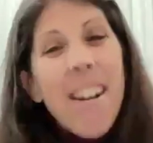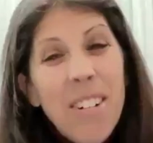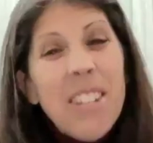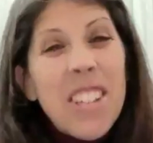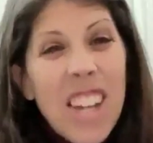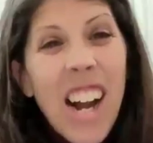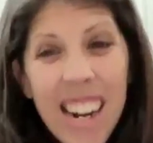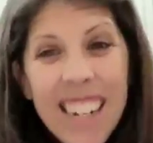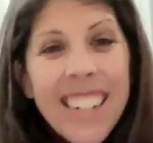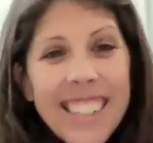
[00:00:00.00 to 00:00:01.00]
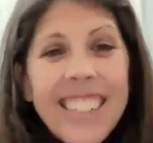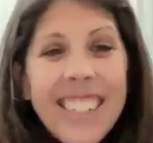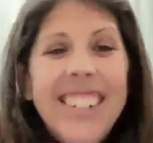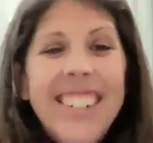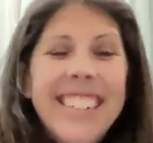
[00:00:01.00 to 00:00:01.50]
That one stung.
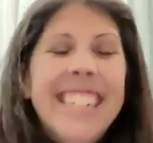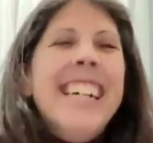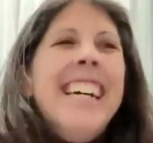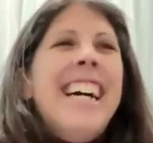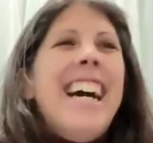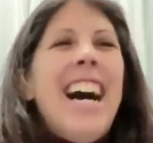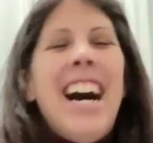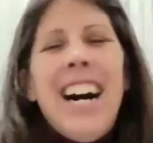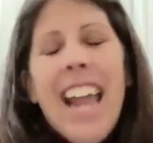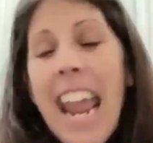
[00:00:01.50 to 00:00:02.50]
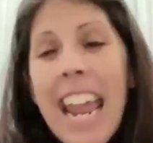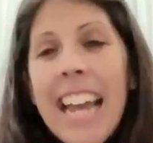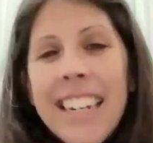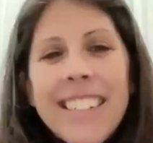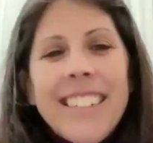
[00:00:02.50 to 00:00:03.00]

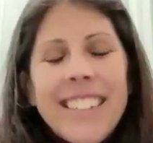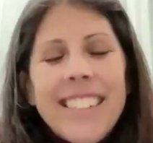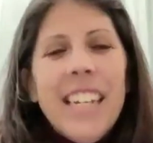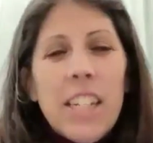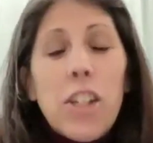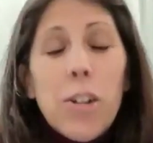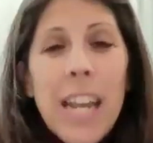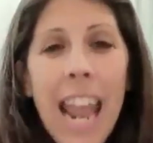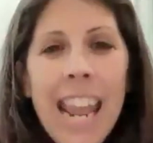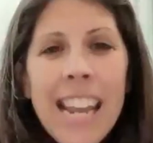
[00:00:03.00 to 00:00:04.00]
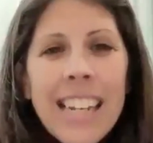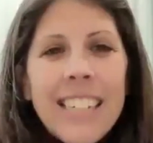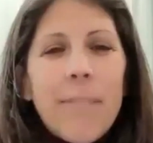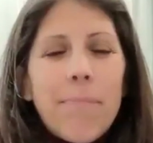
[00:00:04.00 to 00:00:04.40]
And it's okay.